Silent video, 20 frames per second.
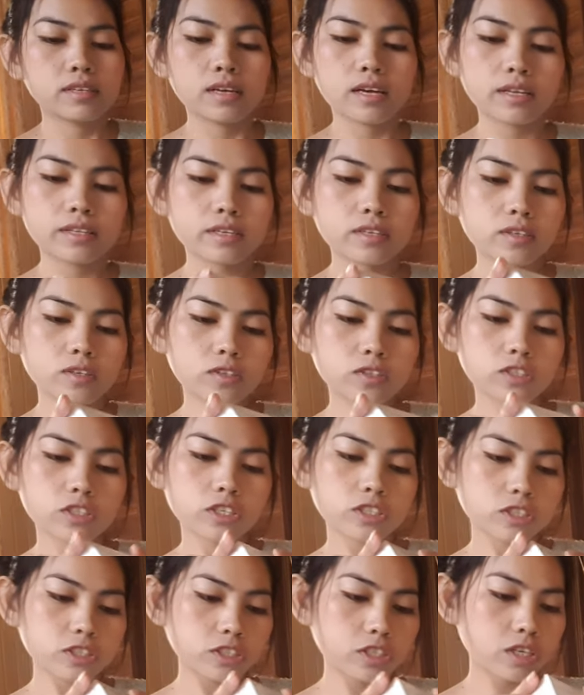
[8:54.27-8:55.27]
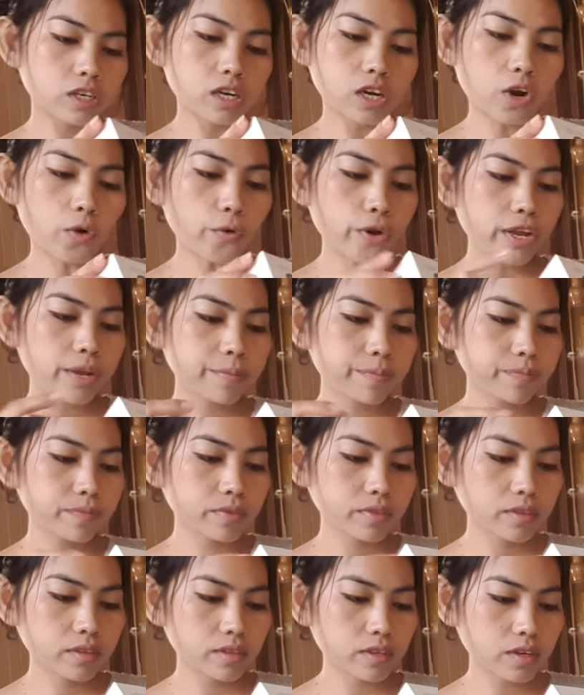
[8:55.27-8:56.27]
Anh cái chia cream
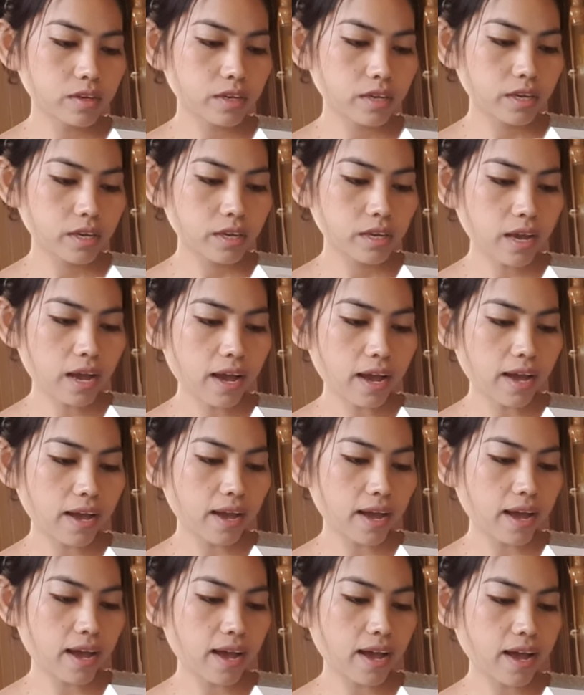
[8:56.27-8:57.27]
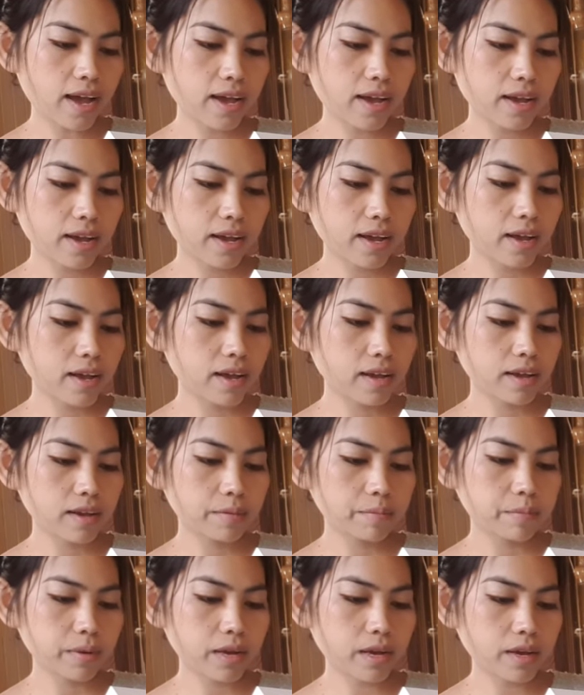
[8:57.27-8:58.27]
cái ha aha
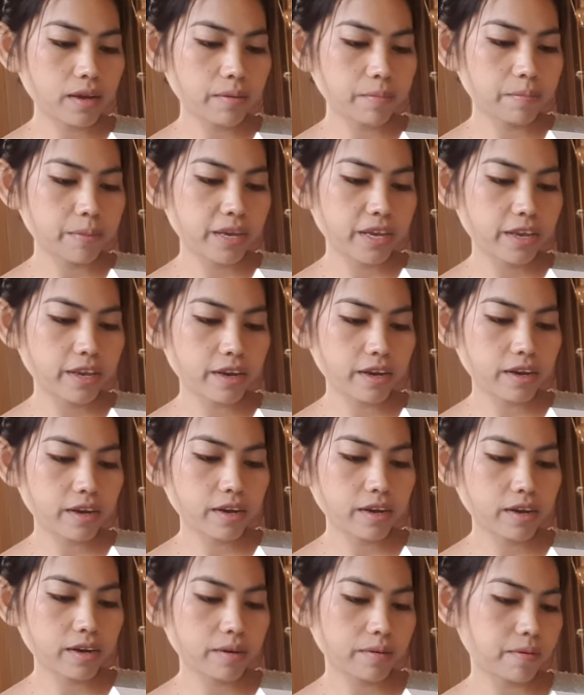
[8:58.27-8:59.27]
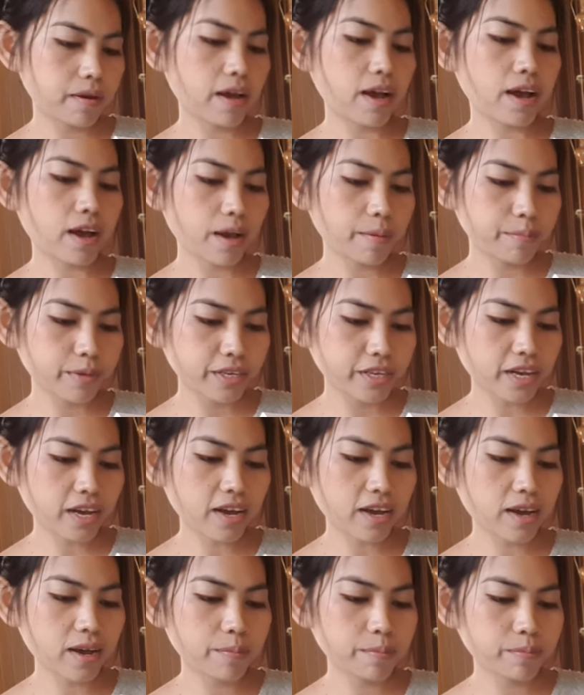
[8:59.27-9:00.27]
ba beha aha
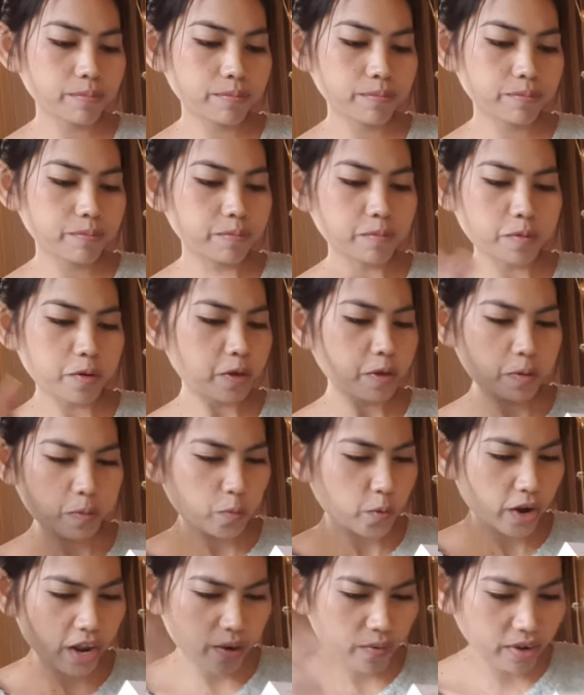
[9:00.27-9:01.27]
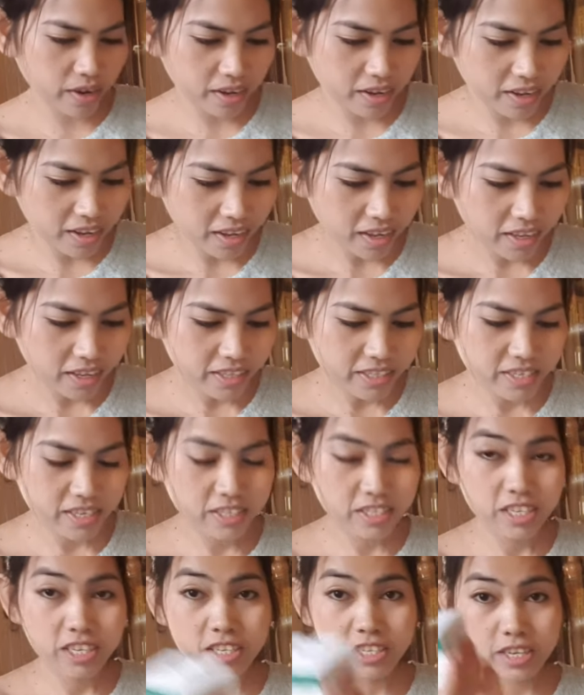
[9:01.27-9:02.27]
beha well
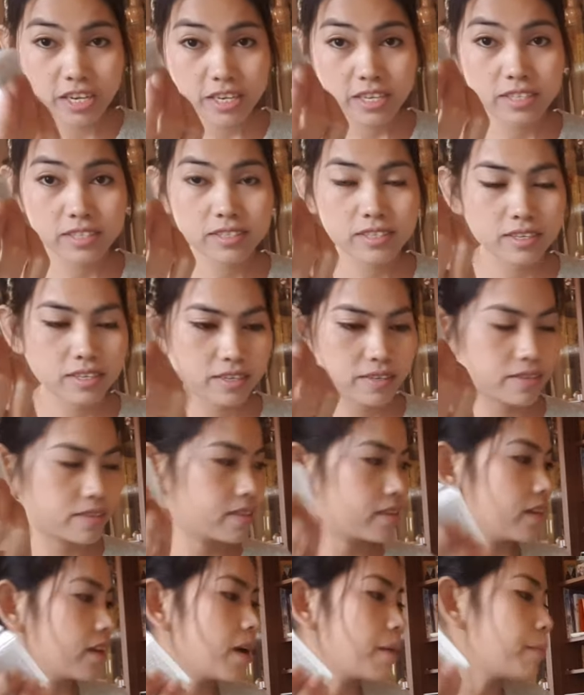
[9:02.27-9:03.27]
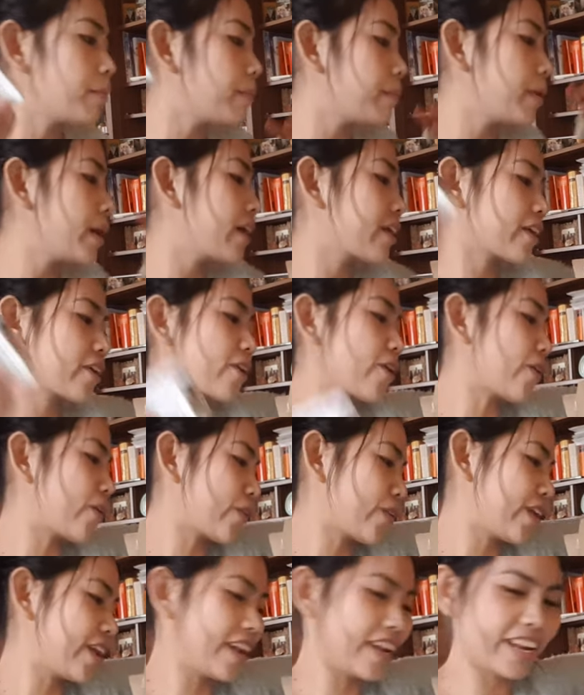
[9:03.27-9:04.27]
thirty days
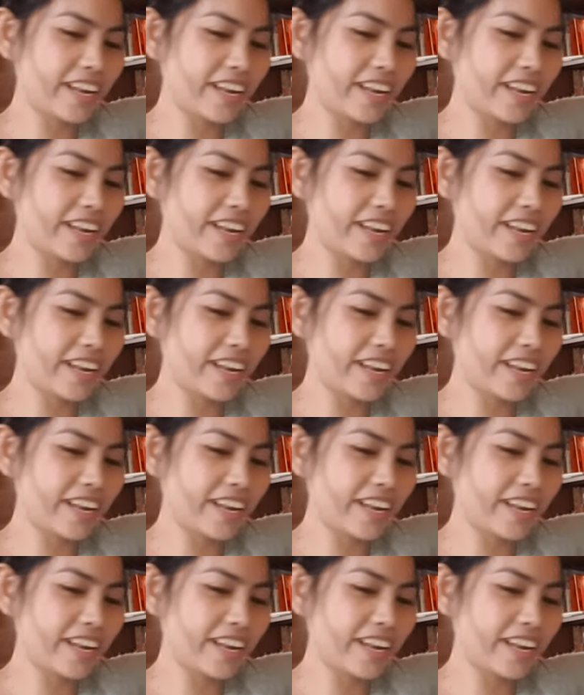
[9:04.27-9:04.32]
miracle